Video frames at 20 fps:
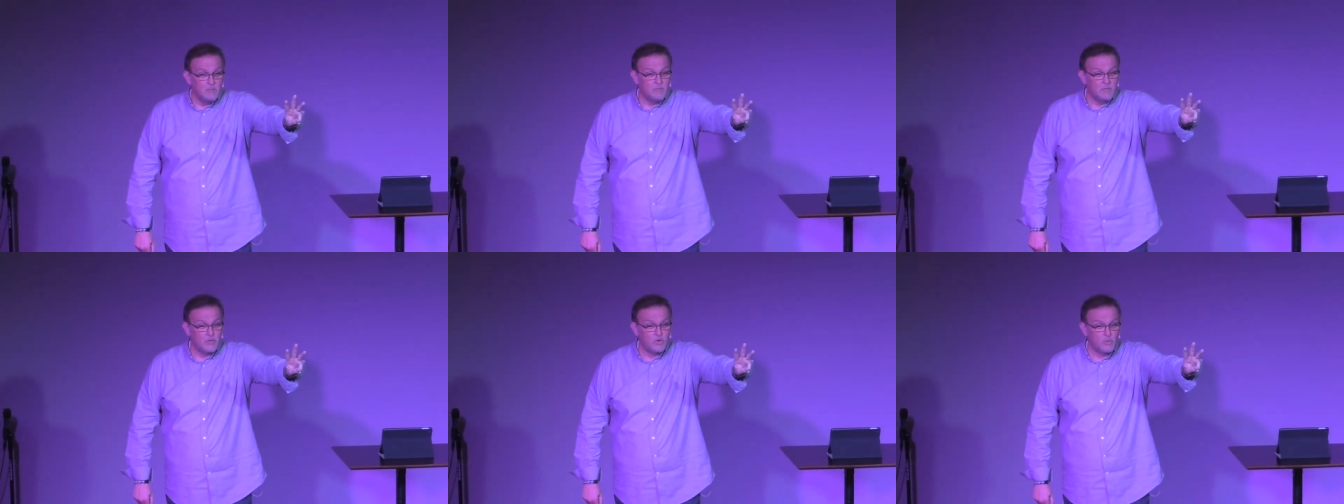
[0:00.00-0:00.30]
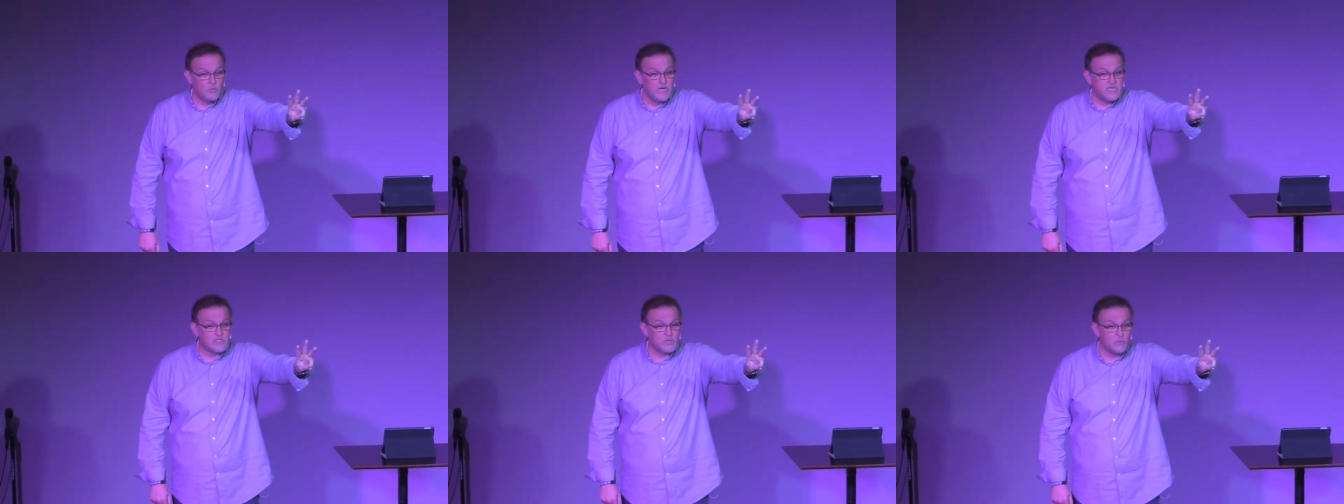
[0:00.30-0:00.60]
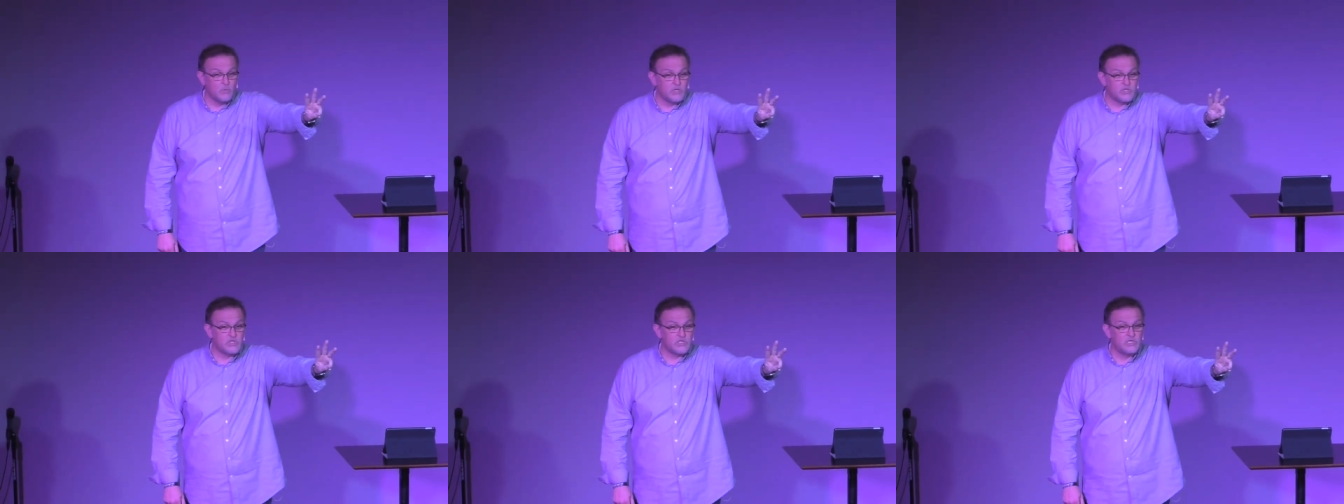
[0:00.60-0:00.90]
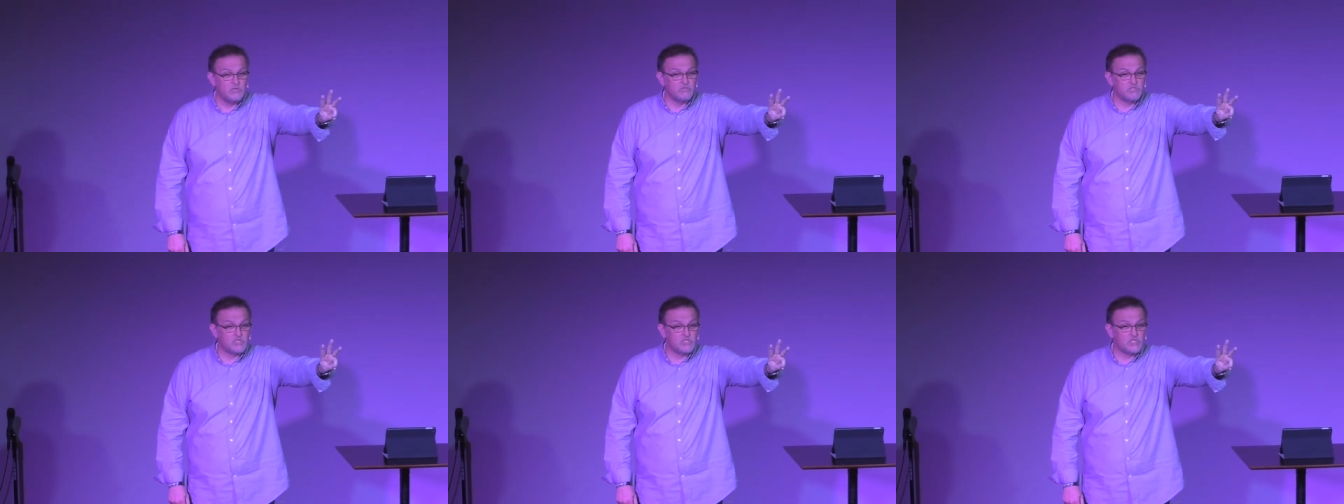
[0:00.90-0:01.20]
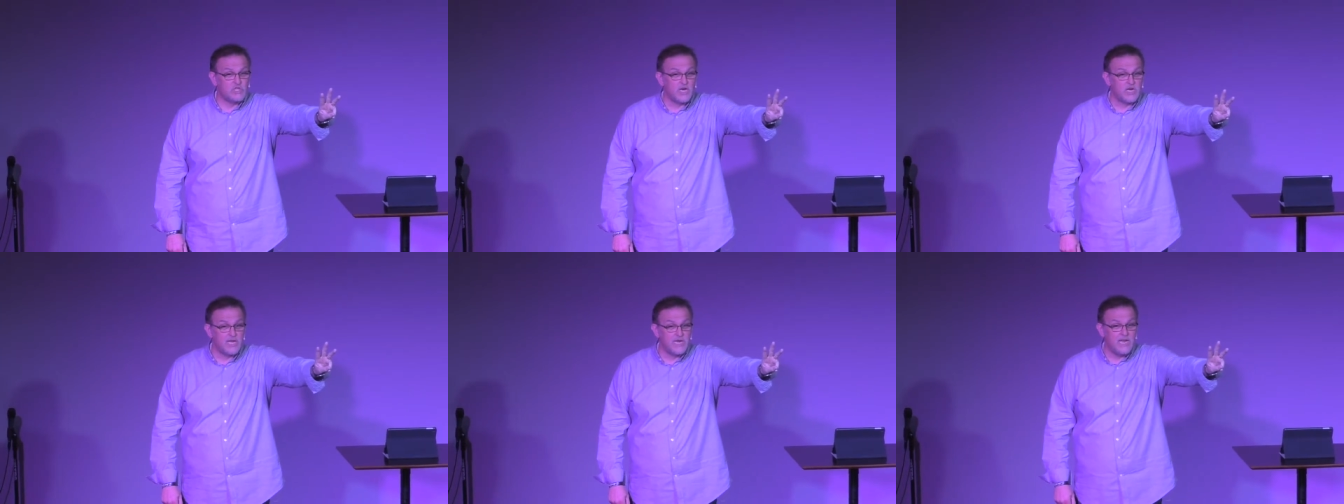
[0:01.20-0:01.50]
but the reason we're still
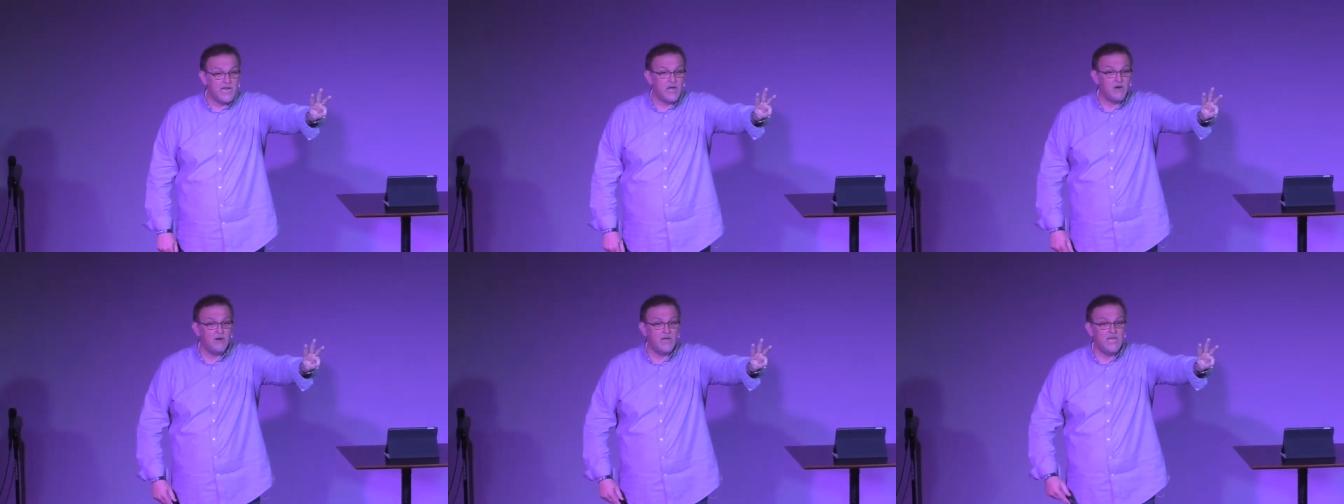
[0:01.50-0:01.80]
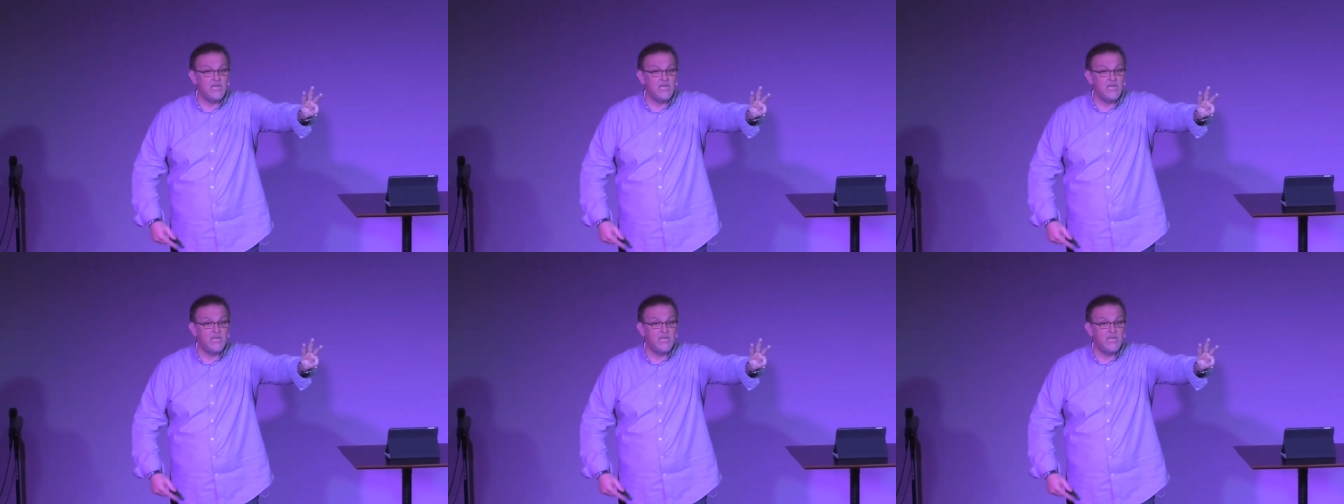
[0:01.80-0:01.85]
sucking air,